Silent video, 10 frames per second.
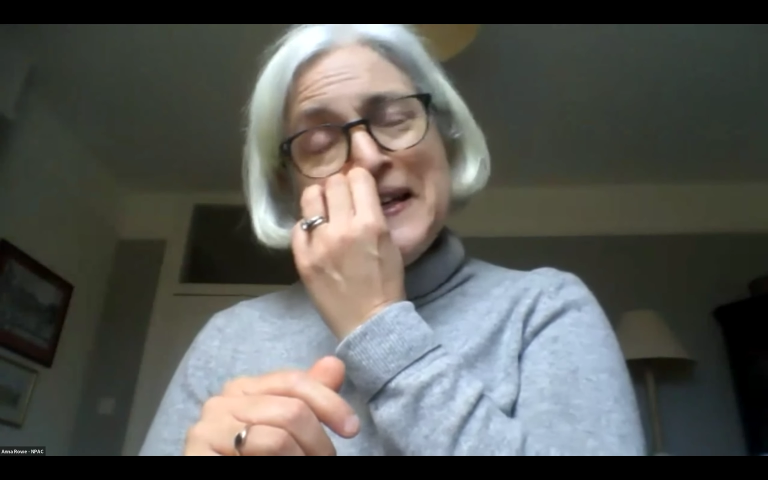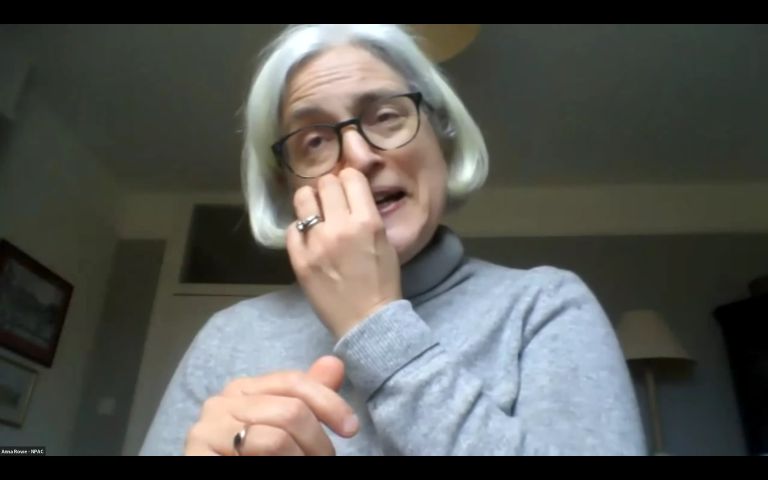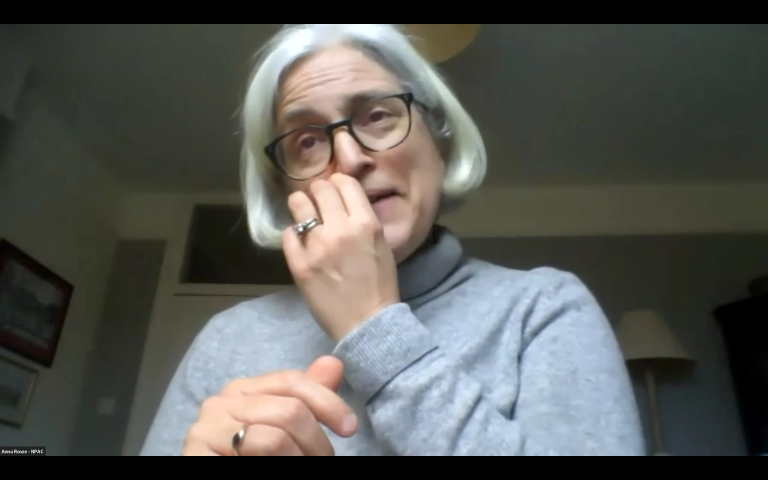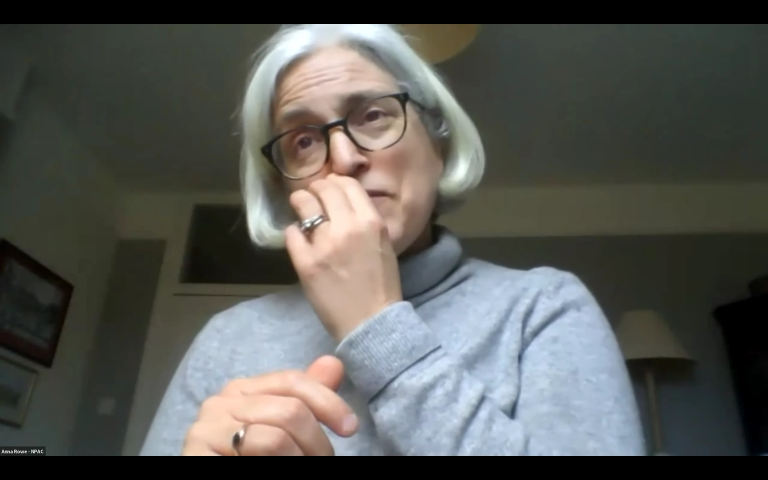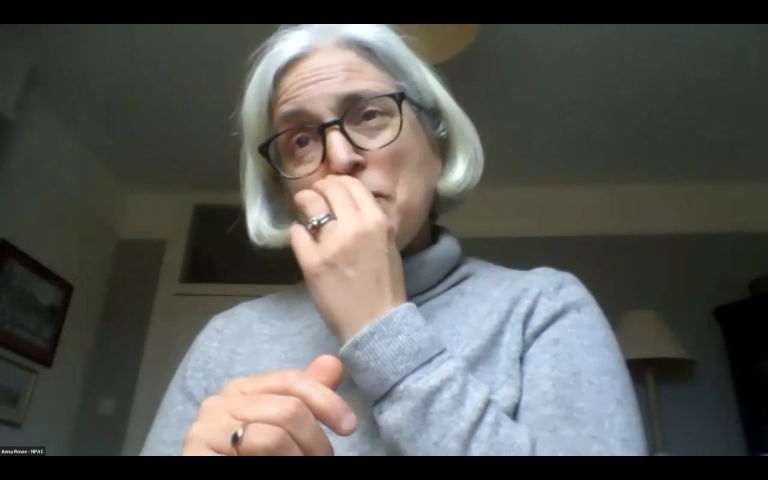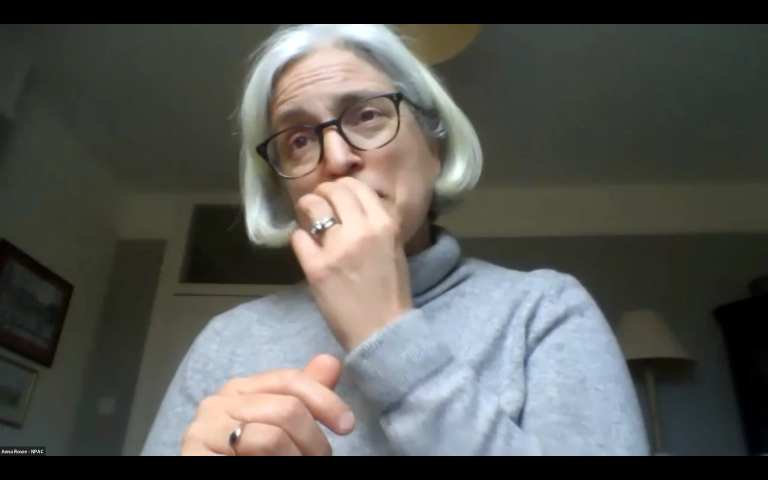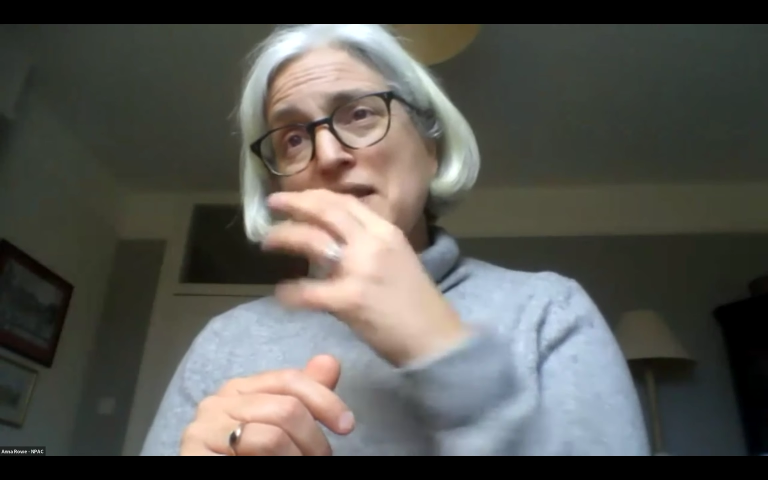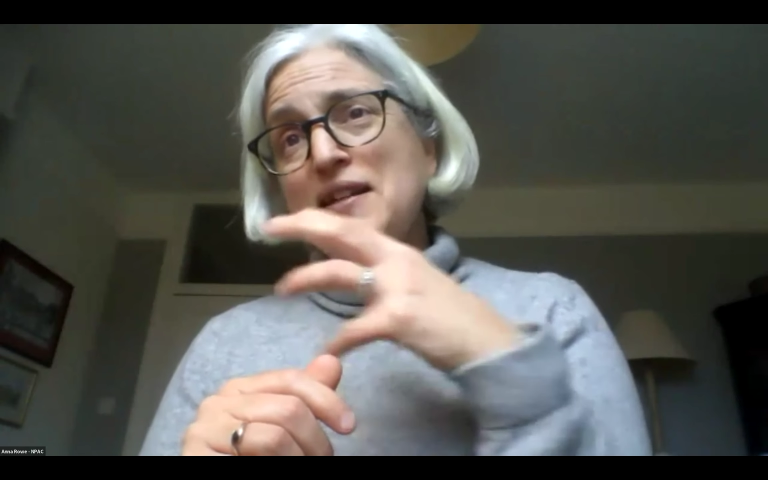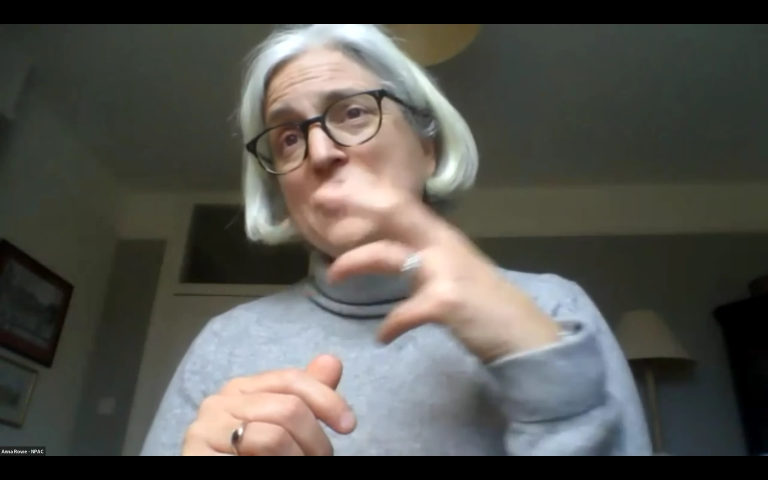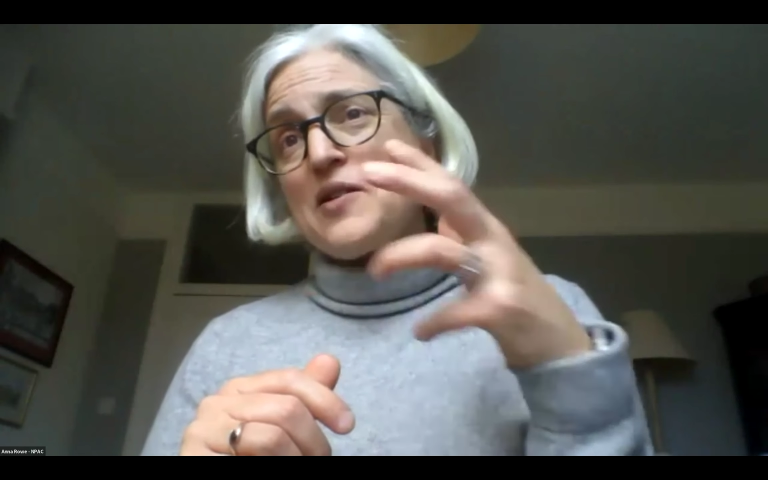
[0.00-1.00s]
one of
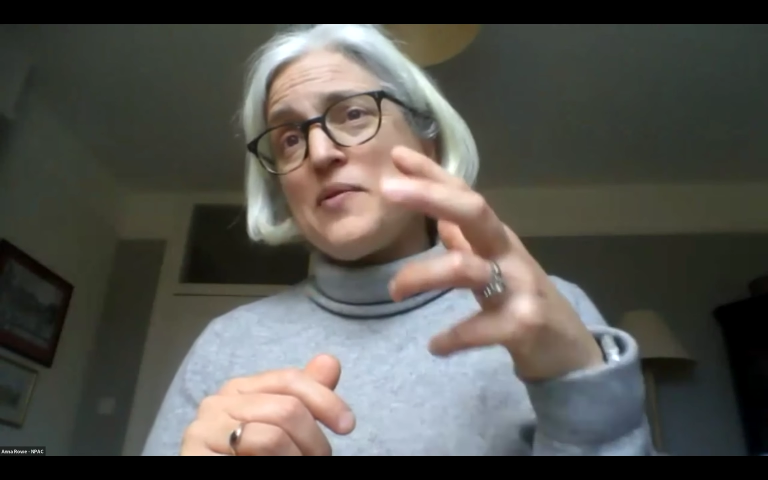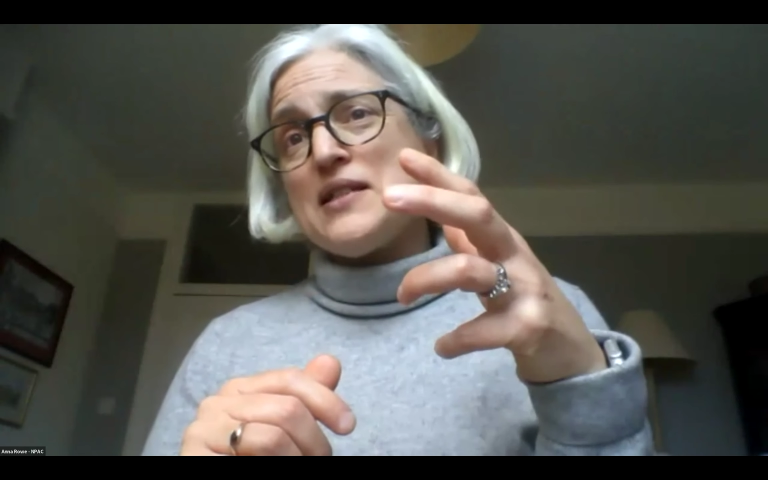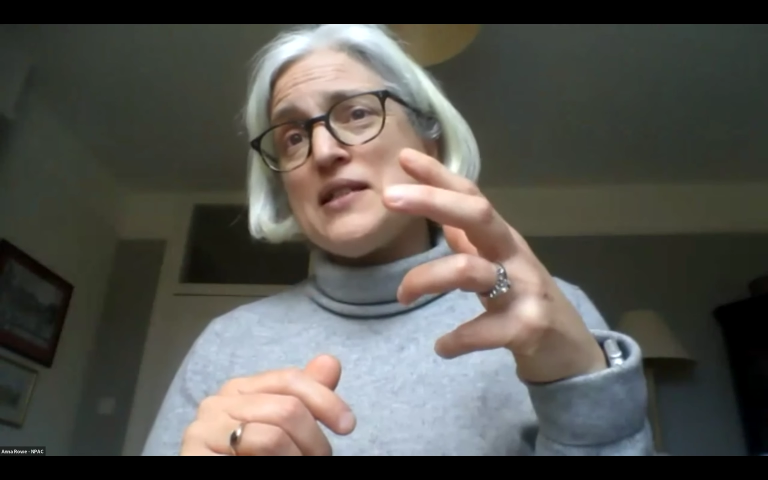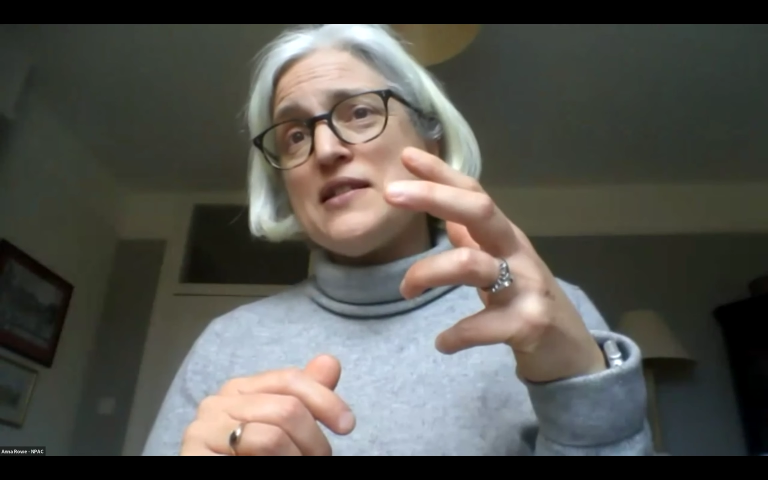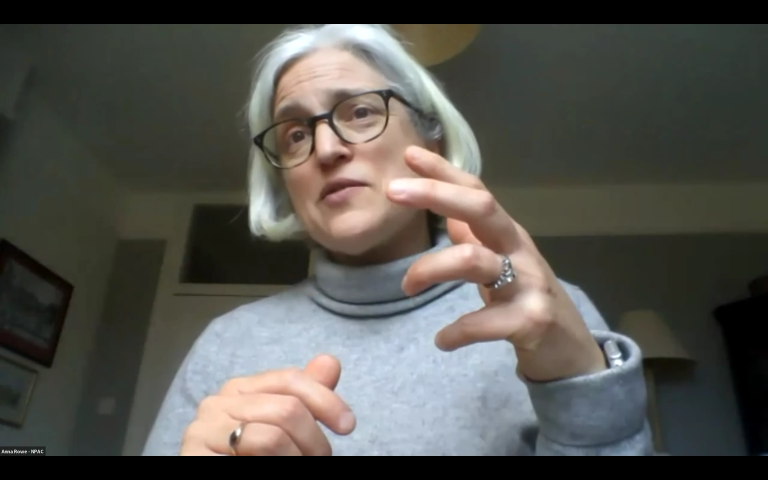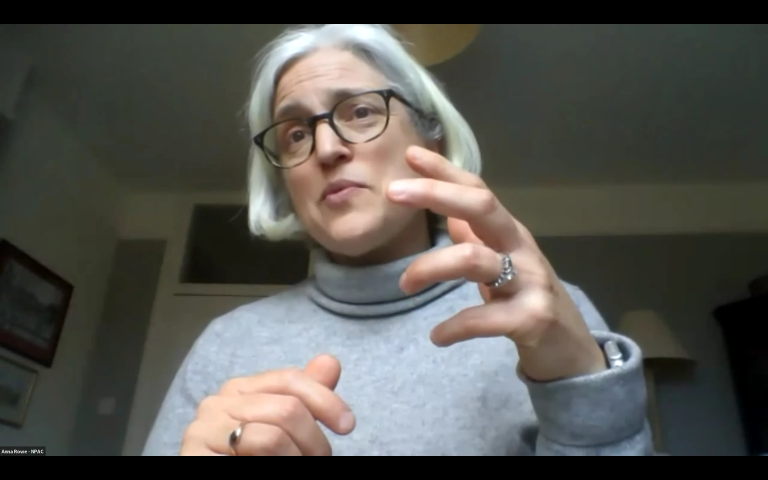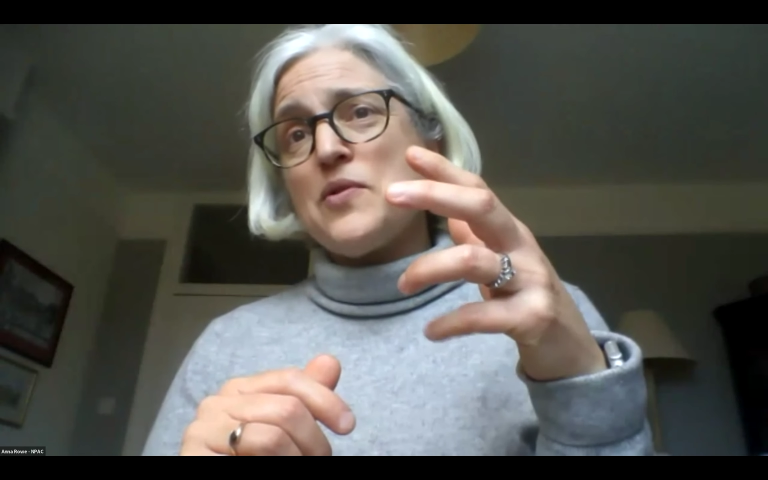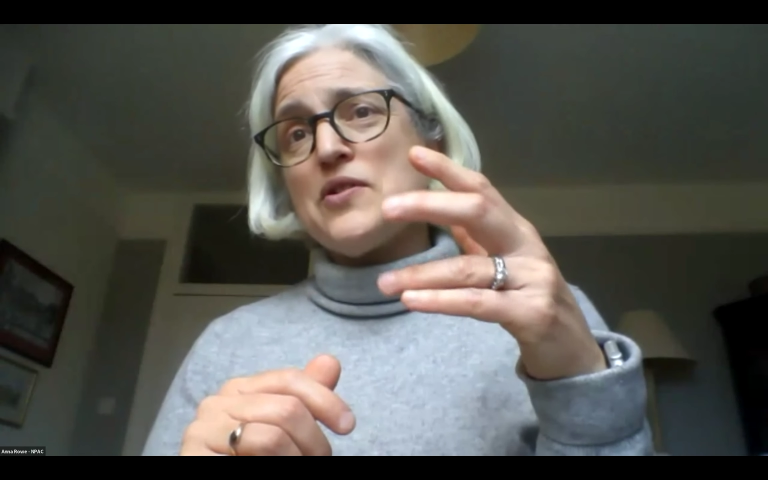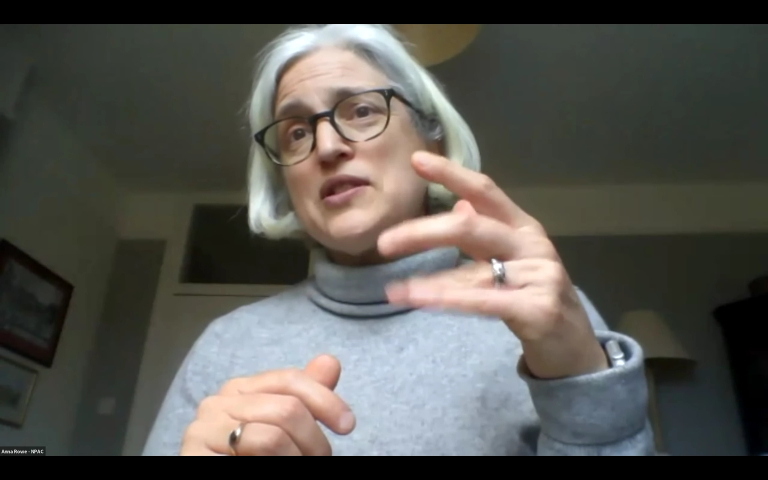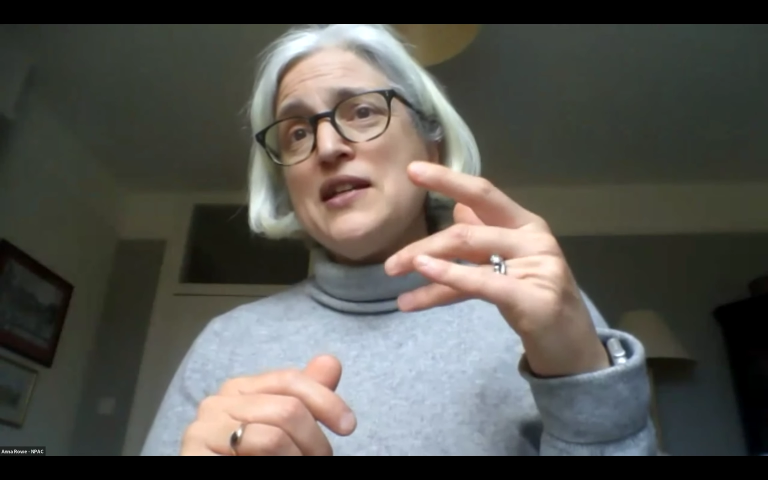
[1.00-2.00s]
the other questions
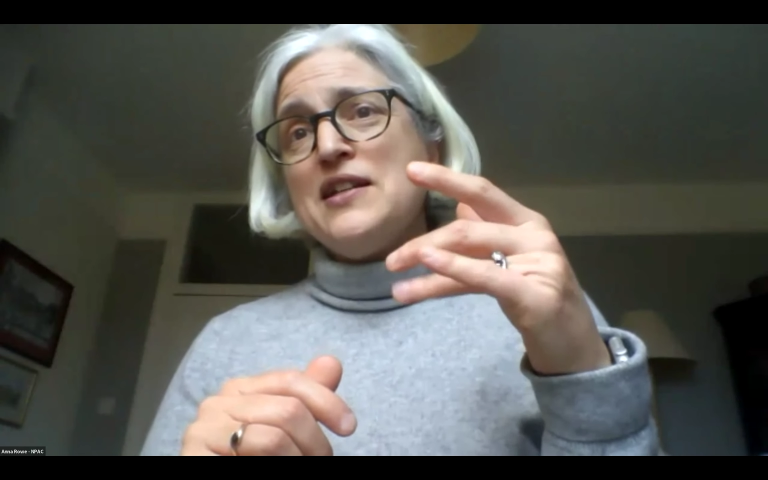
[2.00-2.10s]
was,